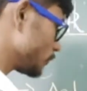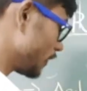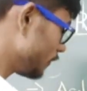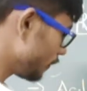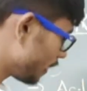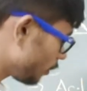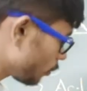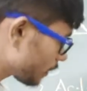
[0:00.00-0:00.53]
when
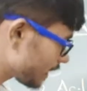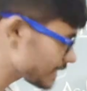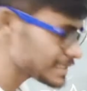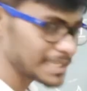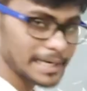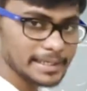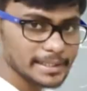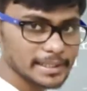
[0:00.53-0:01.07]
we are looking
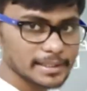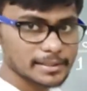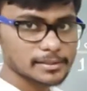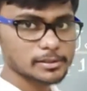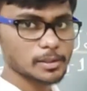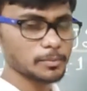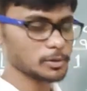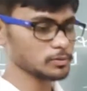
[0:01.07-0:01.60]

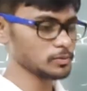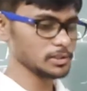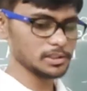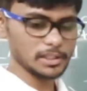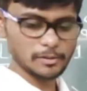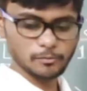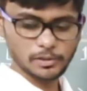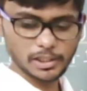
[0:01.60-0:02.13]
slanting, suppose
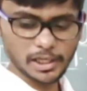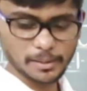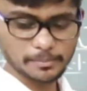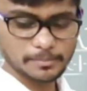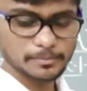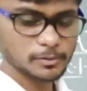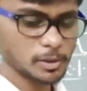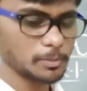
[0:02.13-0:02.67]

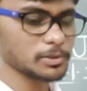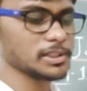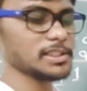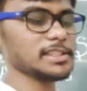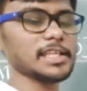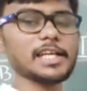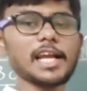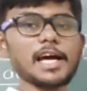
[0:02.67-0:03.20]
suppose this
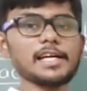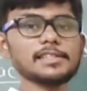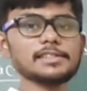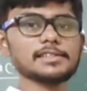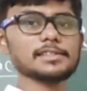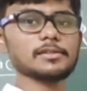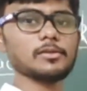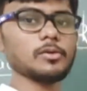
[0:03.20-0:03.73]
is a
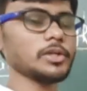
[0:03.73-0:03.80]
glass.